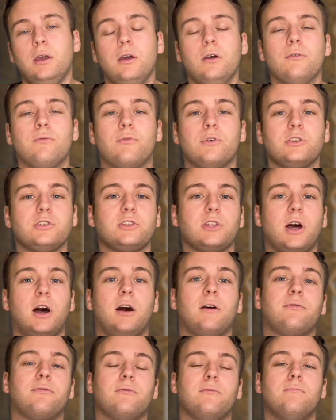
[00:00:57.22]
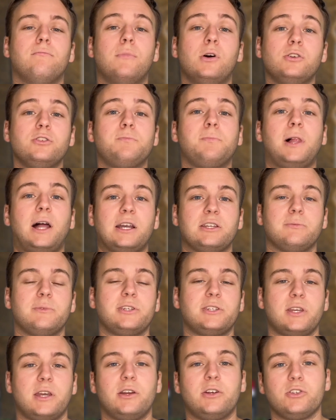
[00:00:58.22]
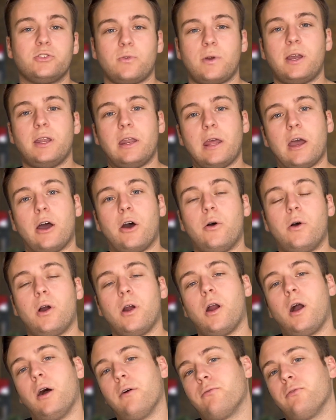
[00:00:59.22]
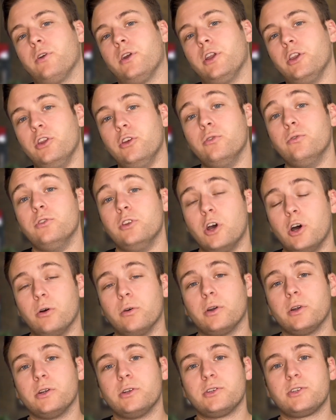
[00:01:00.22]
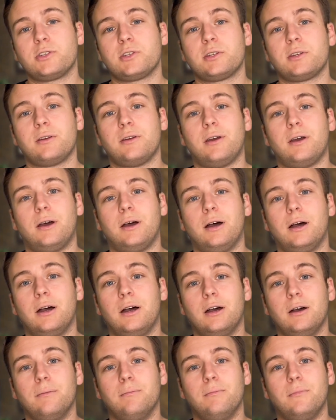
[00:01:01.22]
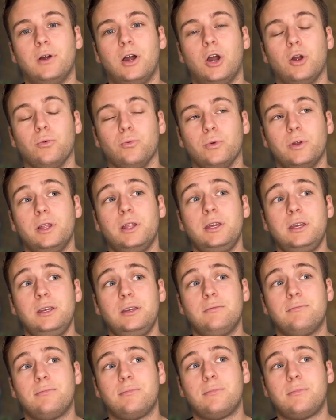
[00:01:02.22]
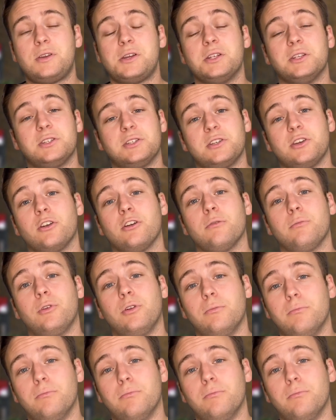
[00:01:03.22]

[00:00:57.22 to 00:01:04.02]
first off, most plasma centers right now are offering new donors a really considerable